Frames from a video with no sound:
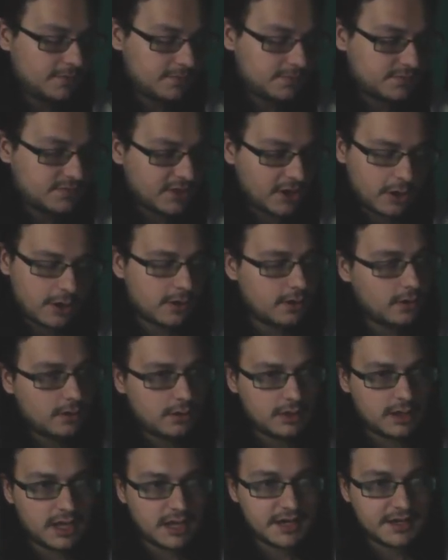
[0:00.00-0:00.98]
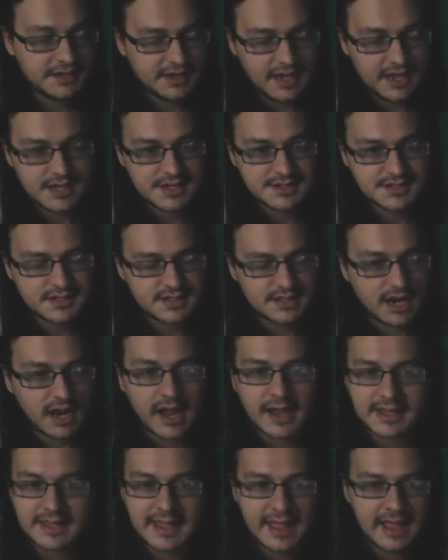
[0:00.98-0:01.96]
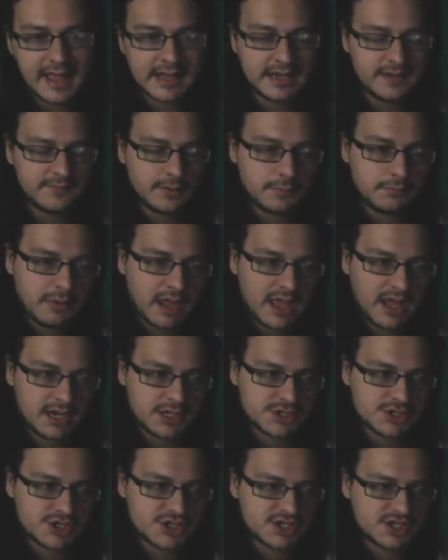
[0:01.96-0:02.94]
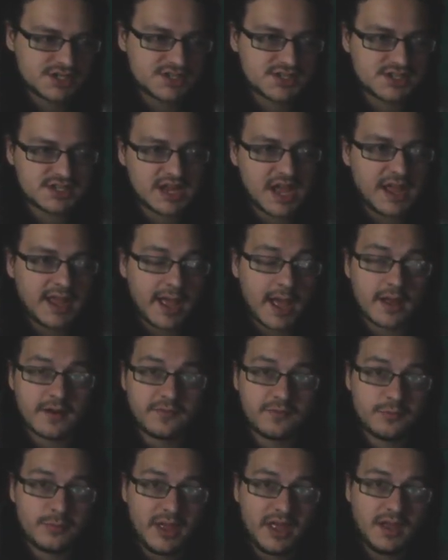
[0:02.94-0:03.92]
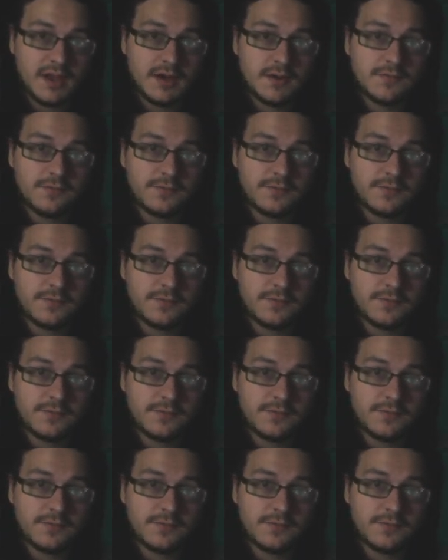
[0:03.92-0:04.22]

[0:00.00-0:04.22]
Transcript: There are a lot of days that I can't even manage to stay out of bed